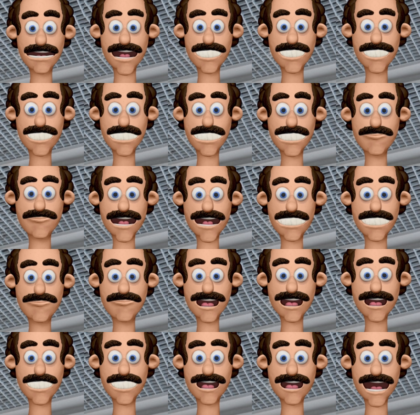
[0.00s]
adjustments
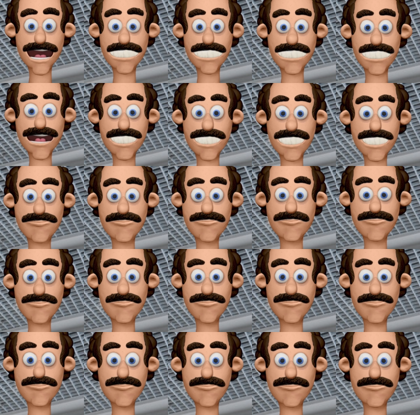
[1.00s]
or corrections.
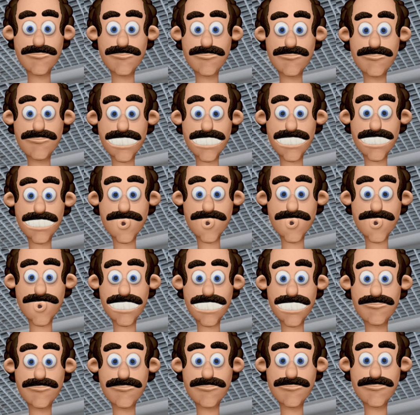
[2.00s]

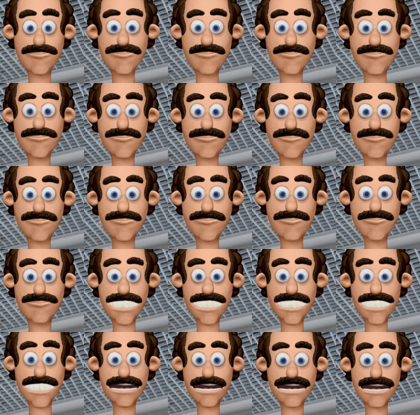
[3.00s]
6.
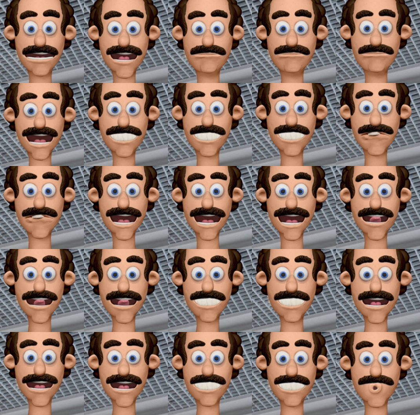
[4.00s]
Cleanup and final
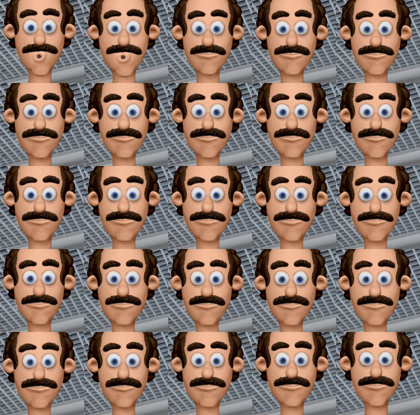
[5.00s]
touches.
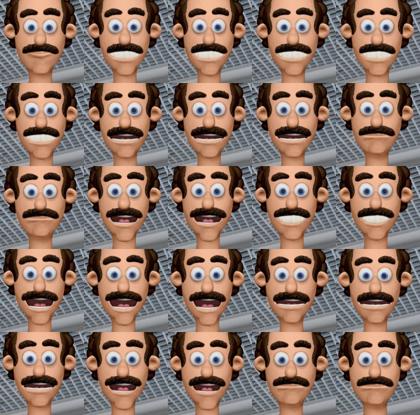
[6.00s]
Clean up
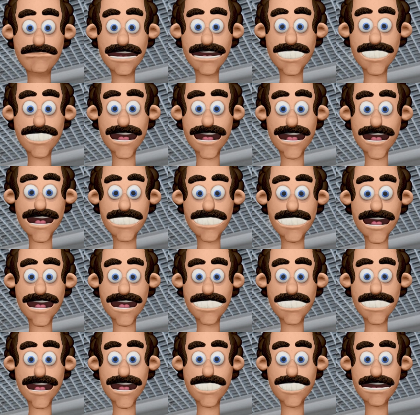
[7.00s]
any debris or
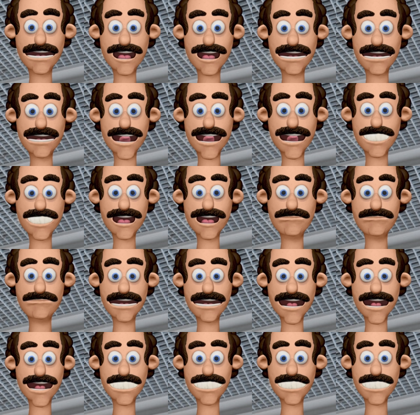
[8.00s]
excess material from
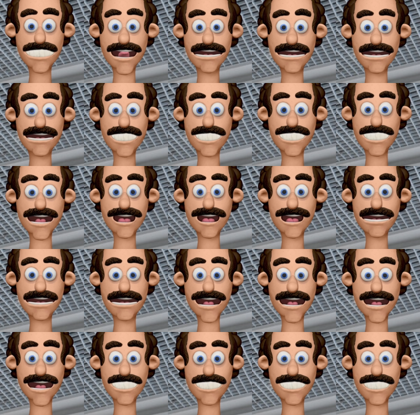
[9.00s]
the installation
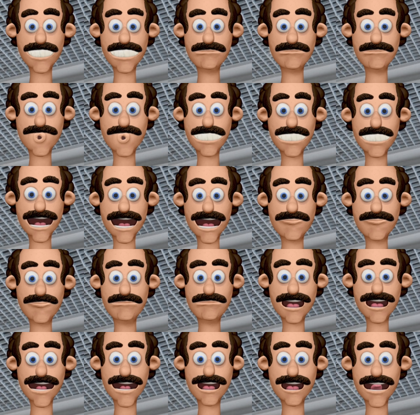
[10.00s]
area and dispose of it
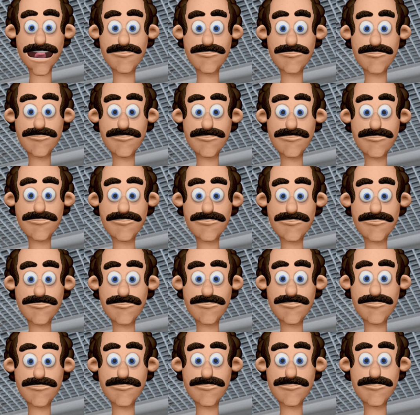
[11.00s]
properly.
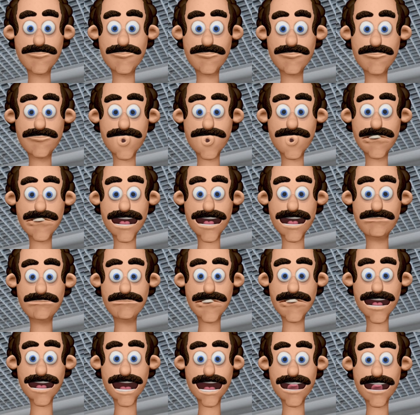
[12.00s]
Perform a
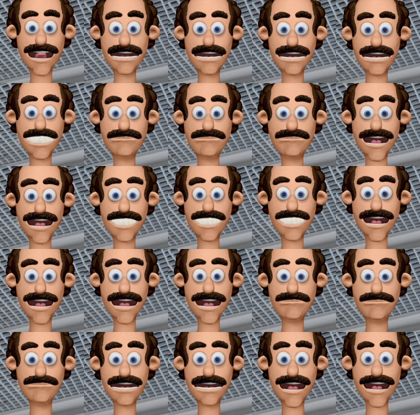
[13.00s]
final inspection
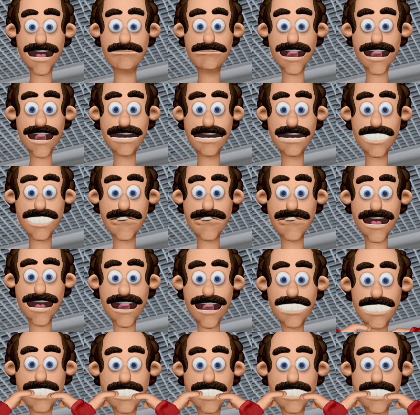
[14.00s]
of the completed false